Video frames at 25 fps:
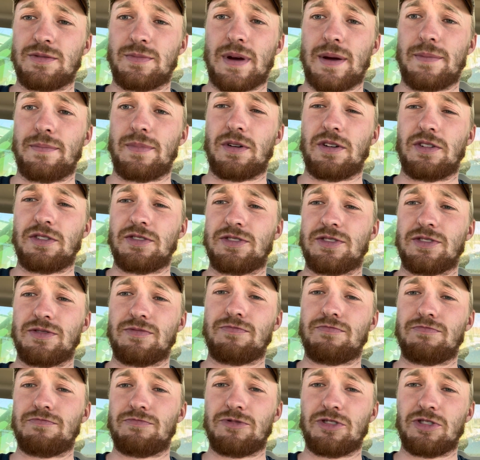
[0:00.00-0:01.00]
of my birds
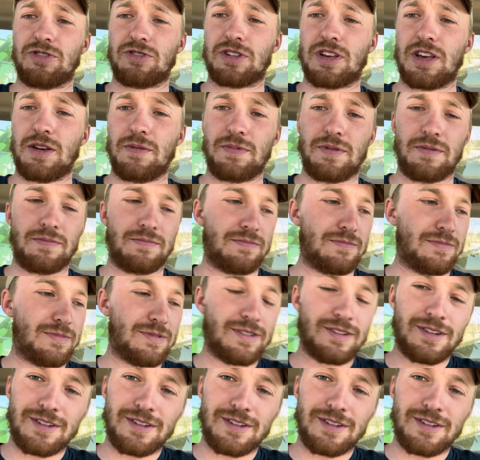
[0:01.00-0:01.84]
and just keep him